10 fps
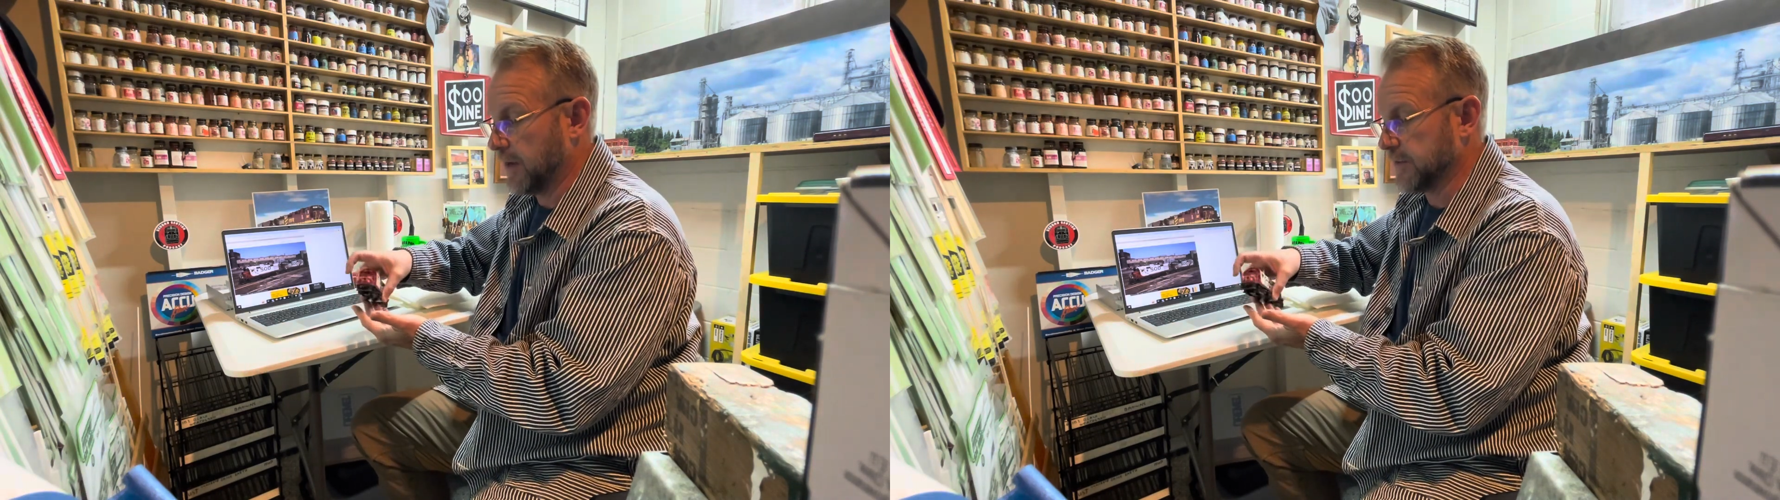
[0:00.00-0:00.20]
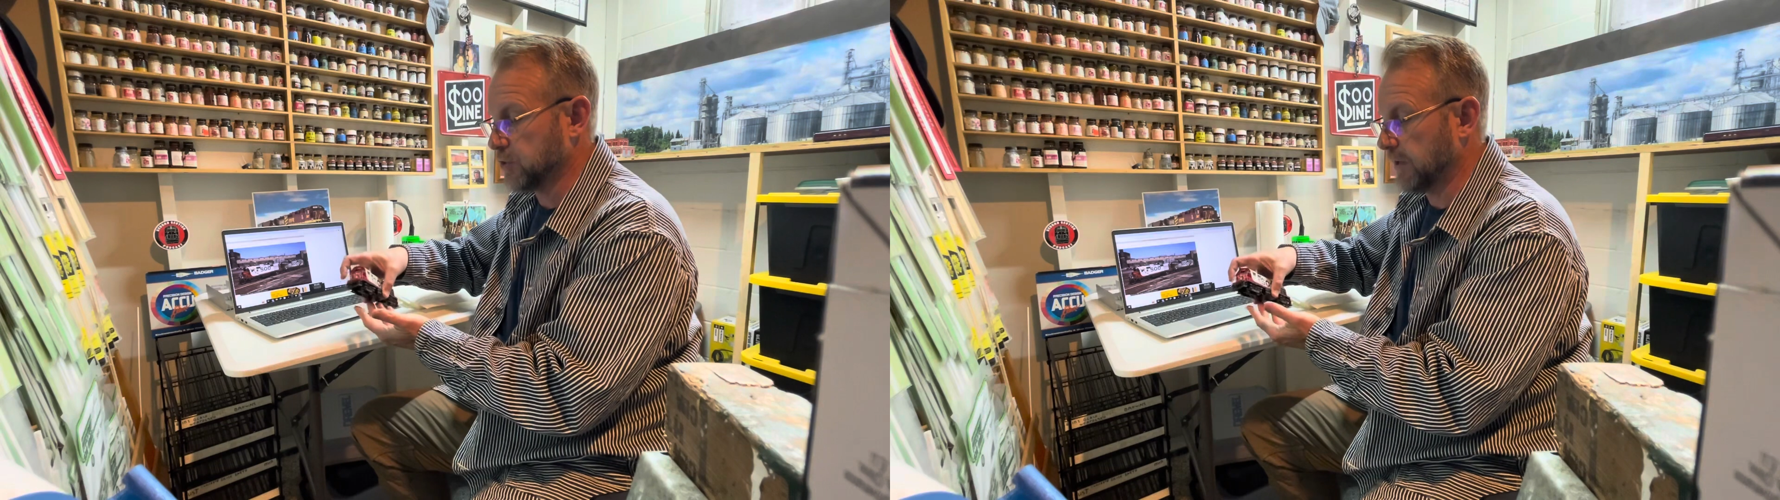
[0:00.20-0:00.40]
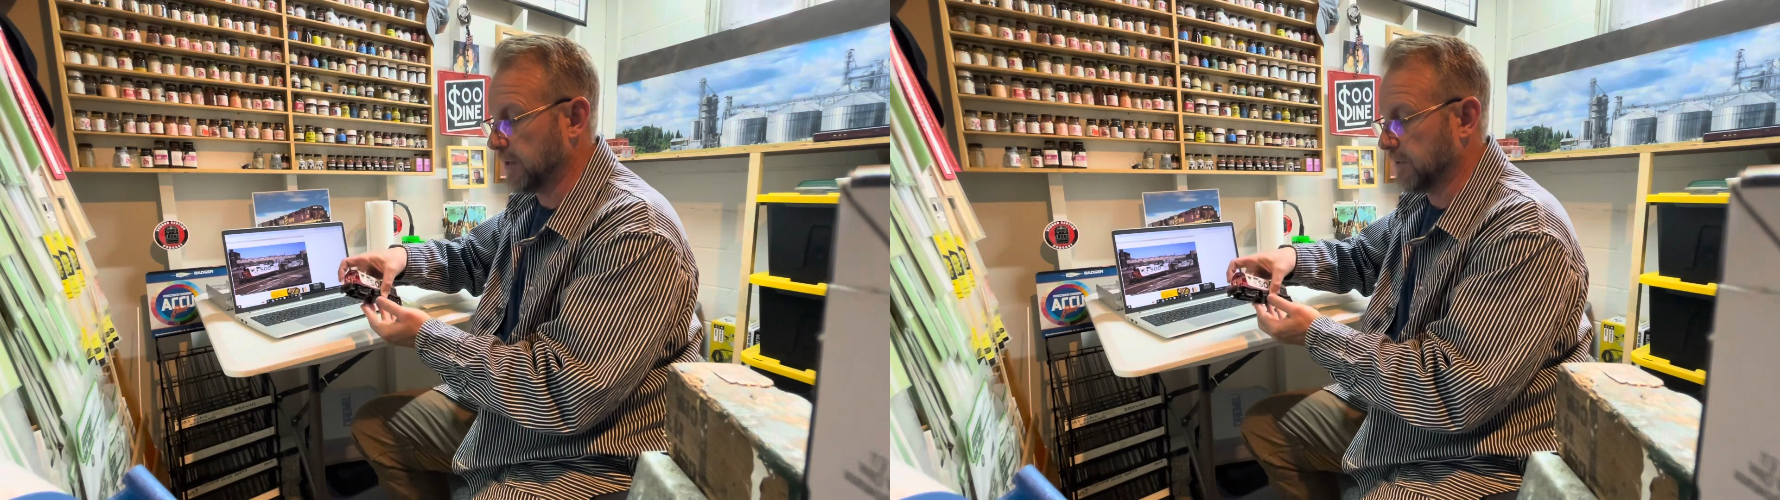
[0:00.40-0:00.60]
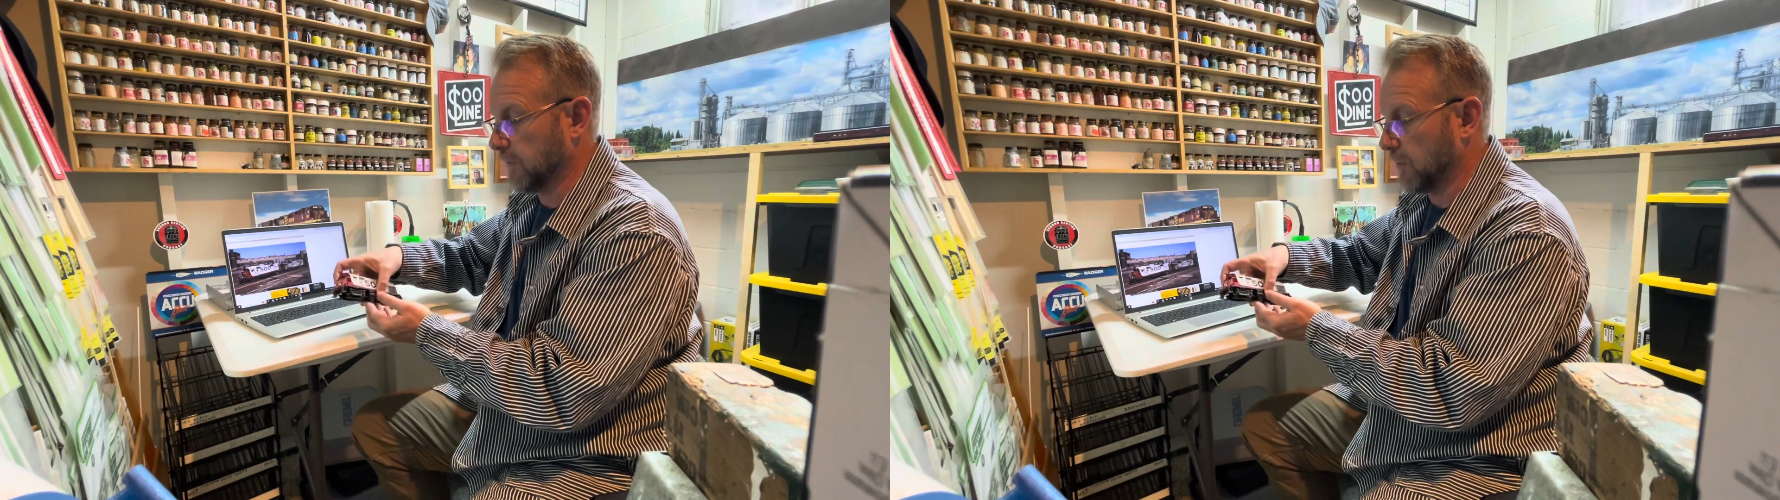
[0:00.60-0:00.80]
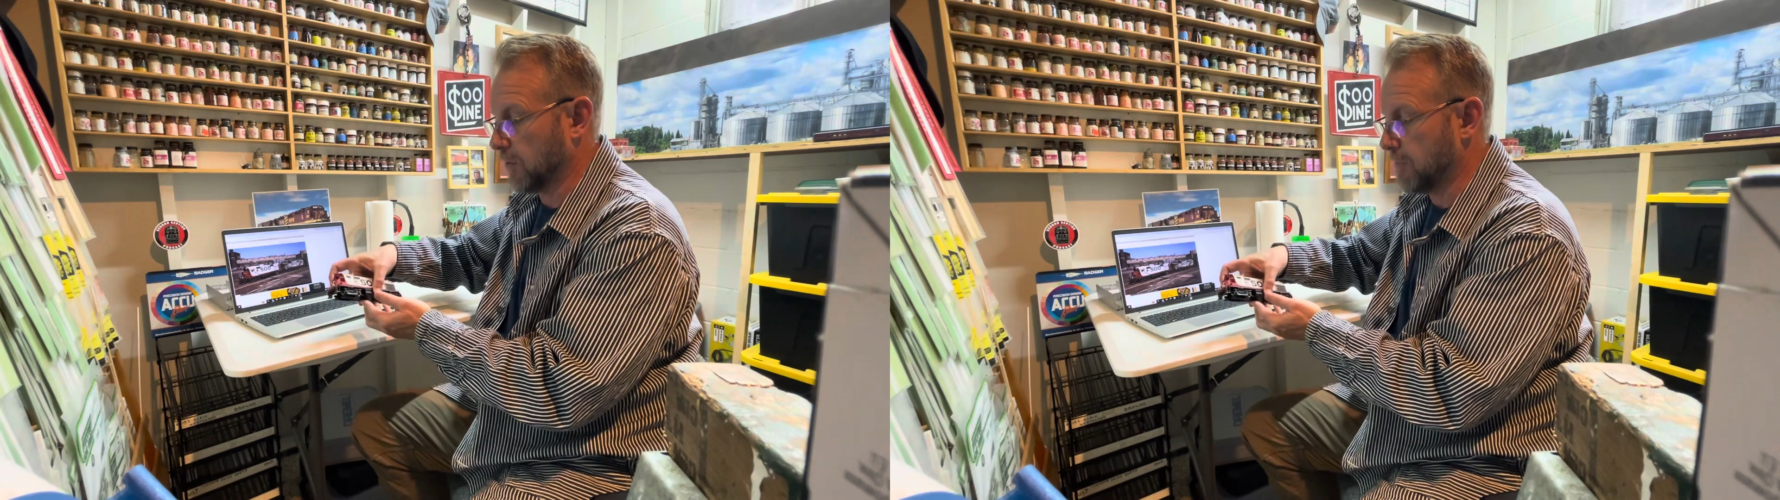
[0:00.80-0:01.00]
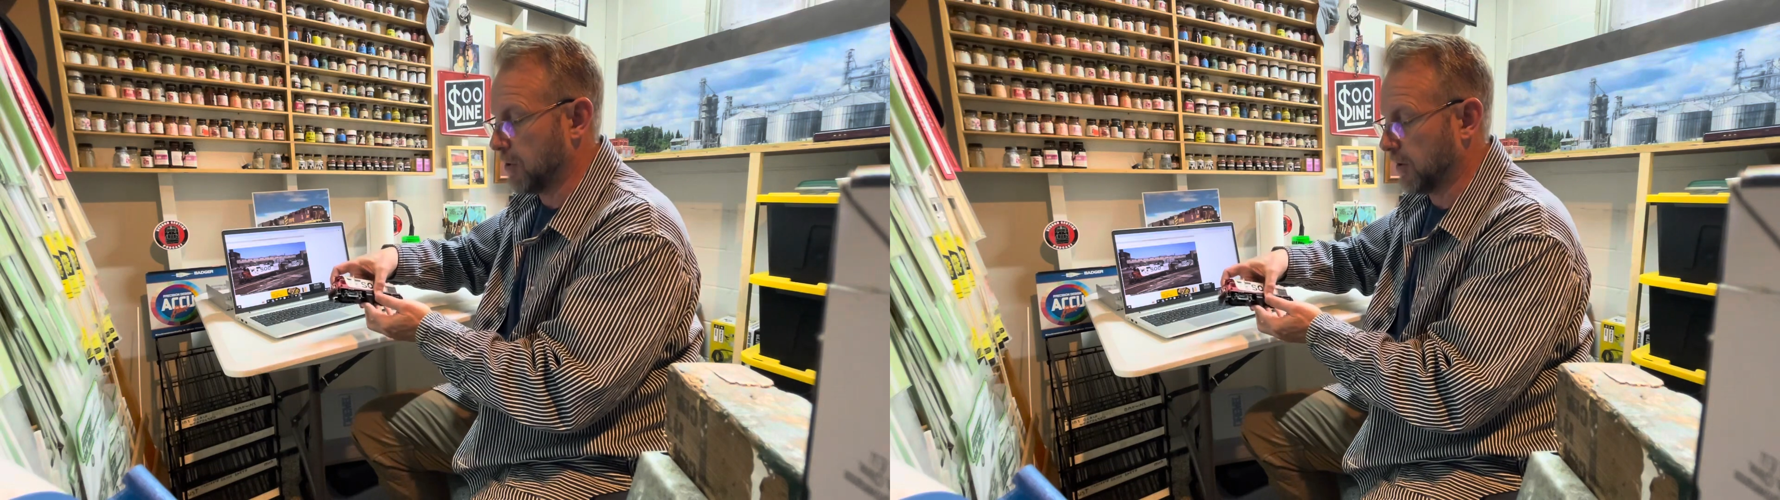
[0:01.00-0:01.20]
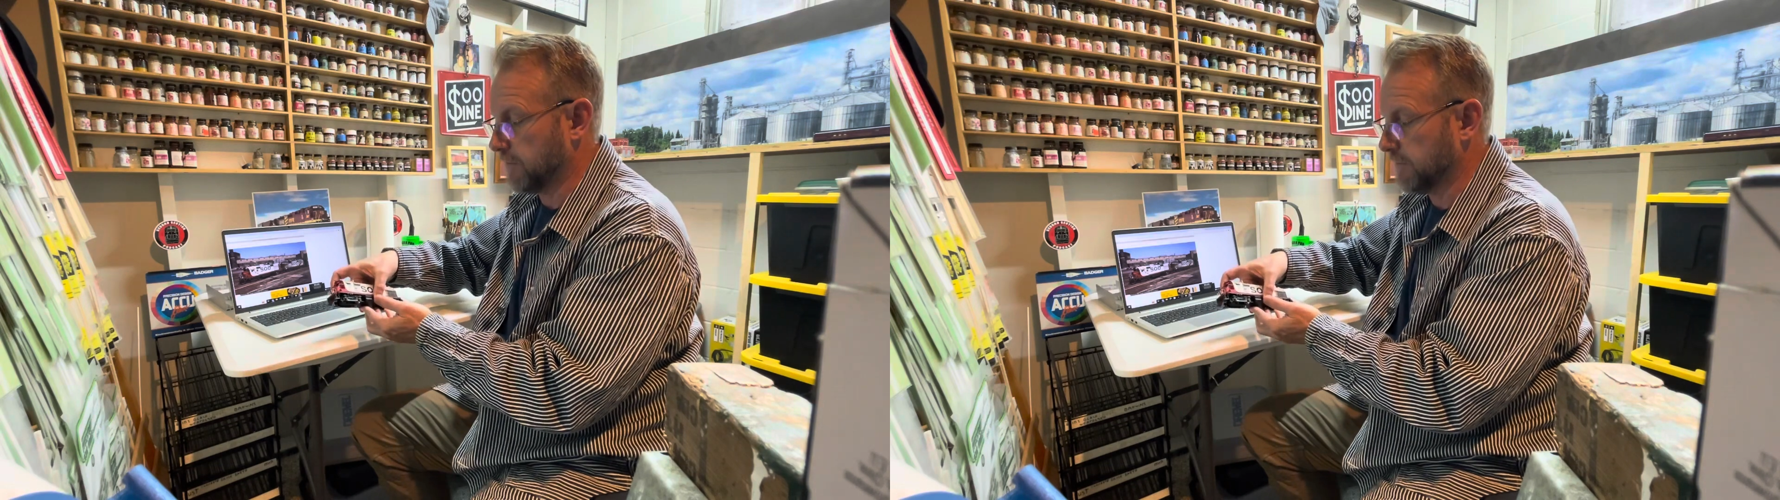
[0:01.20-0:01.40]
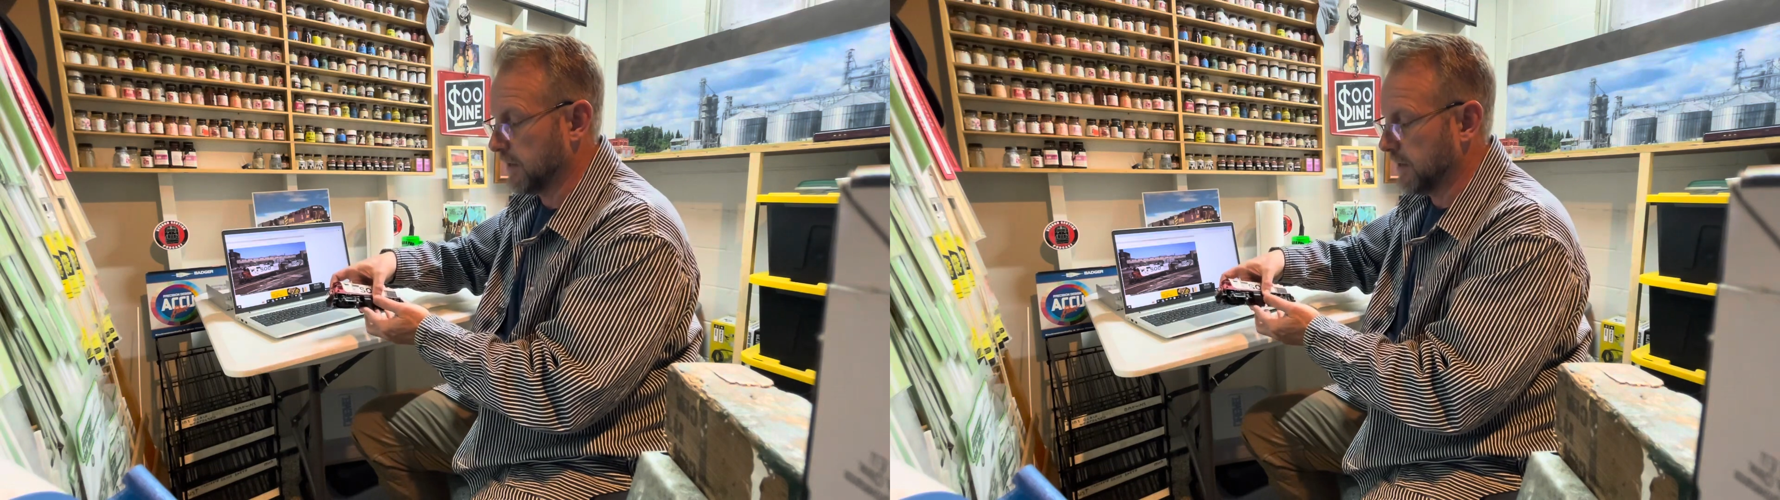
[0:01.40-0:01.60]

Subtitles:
treated the locomotive